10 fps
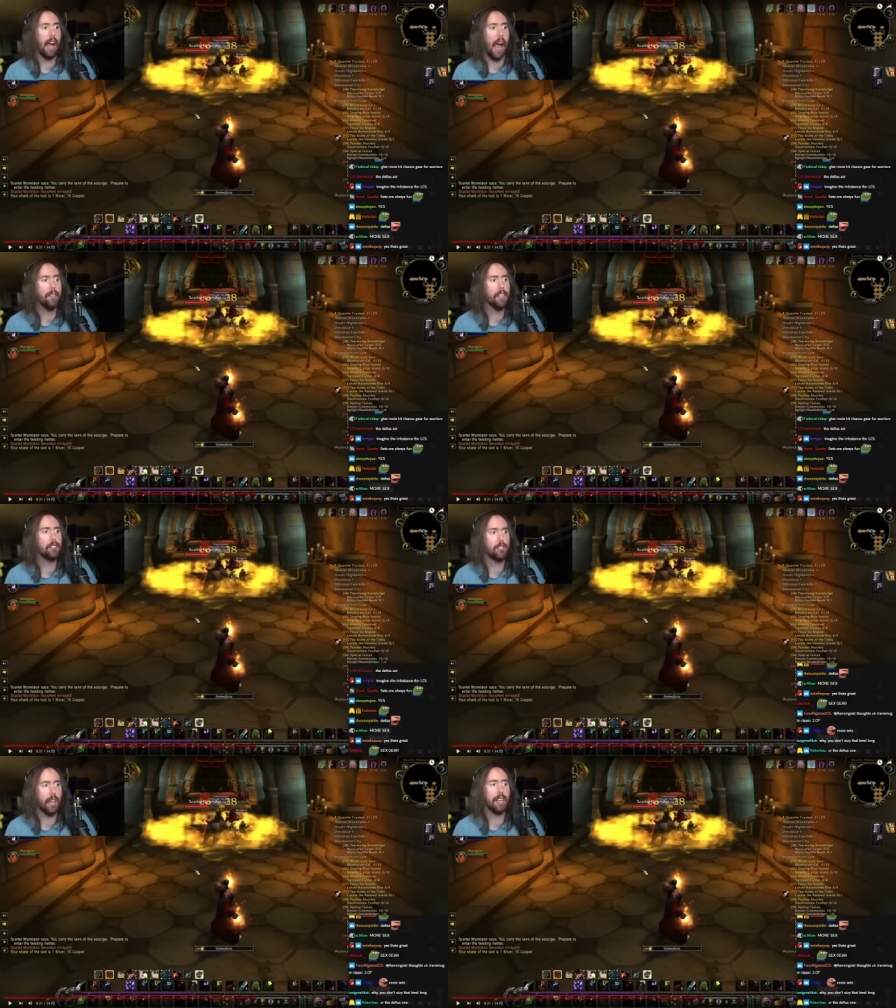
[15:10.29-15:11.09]
having
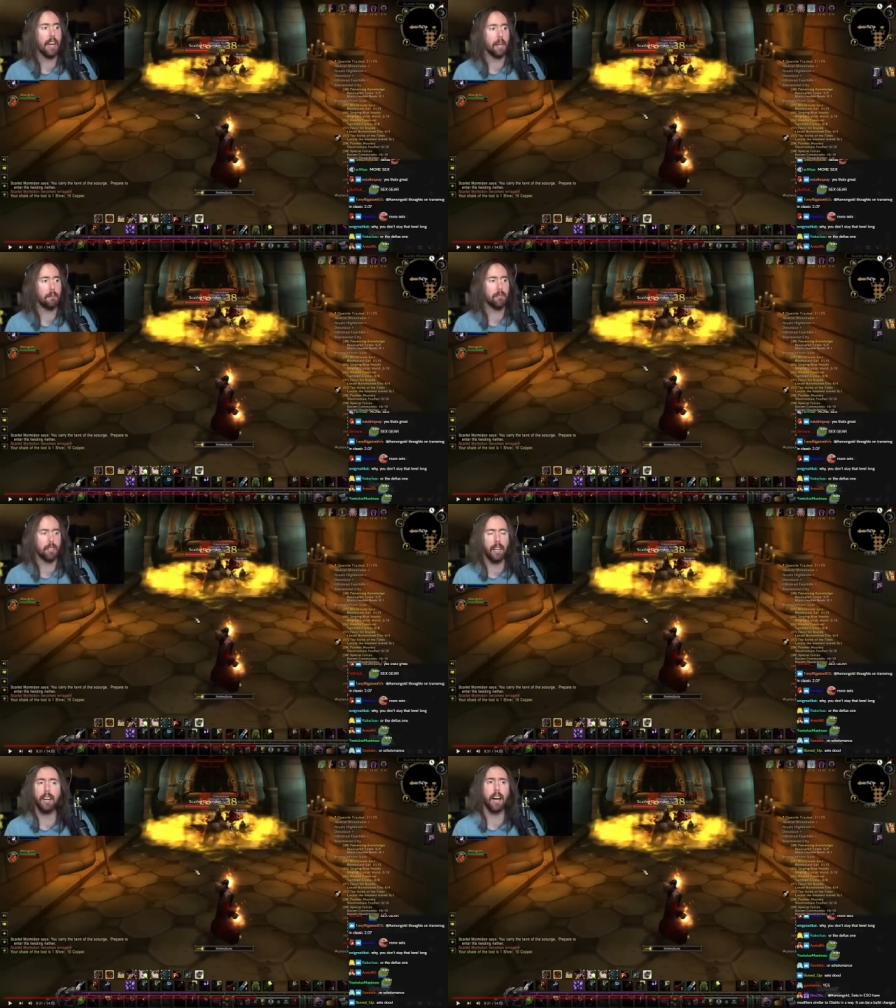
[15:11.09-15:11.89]
set items,
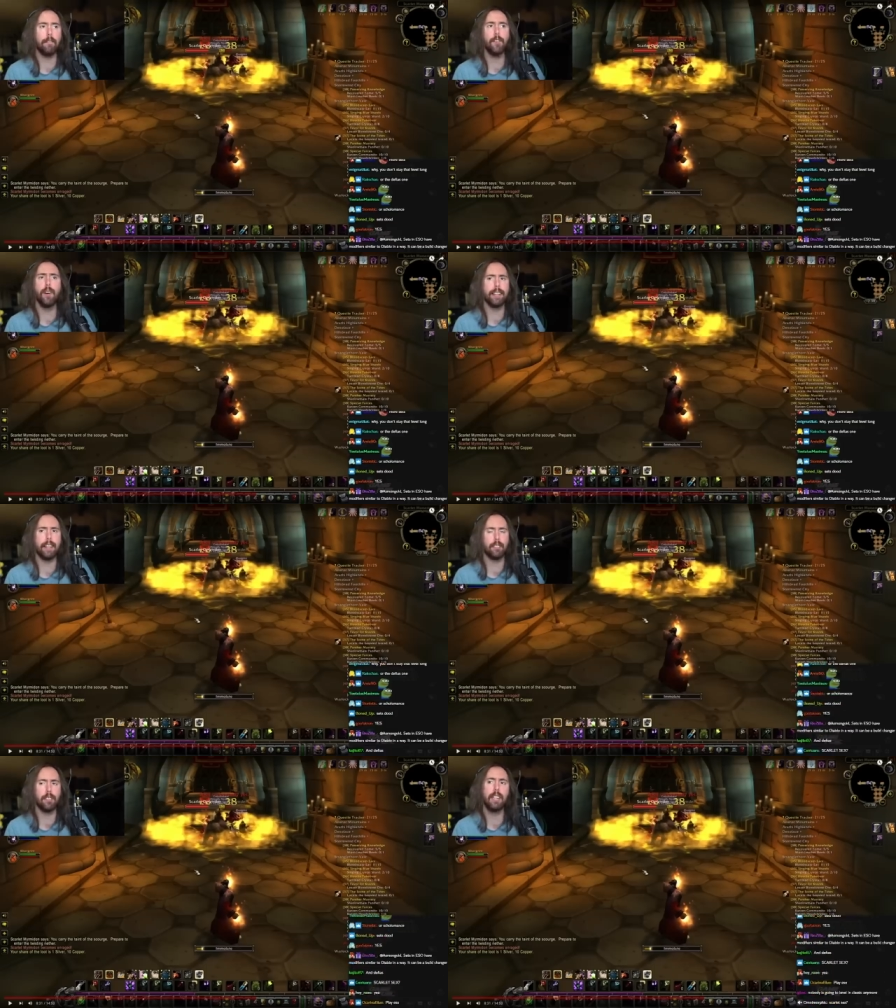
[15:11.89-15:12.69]
yeah, I feel like
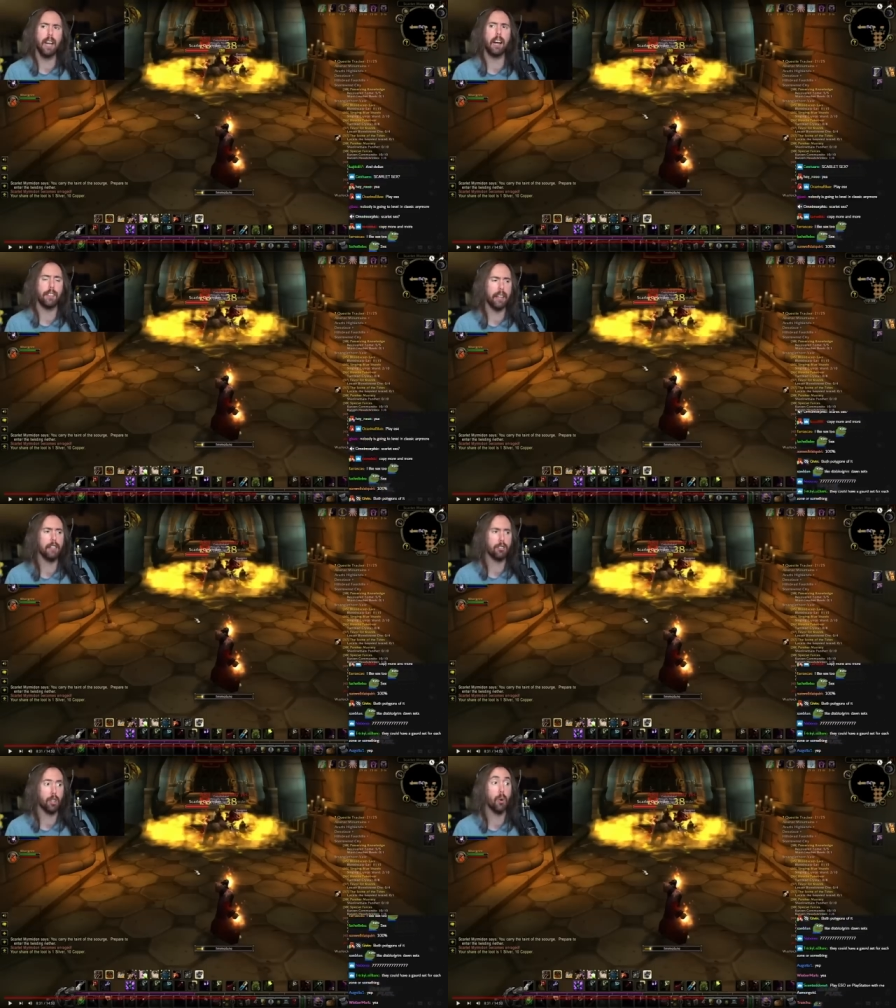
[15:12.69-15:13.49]
that, yeah, that
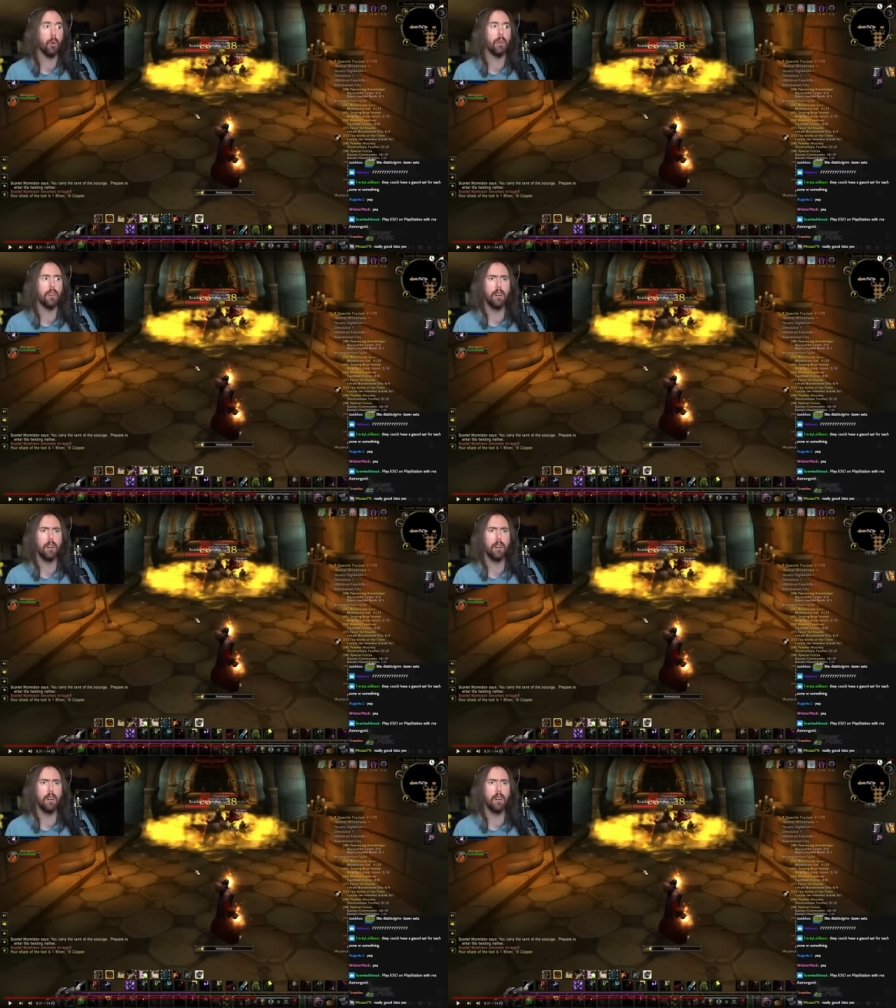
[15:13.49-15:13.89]
is cool.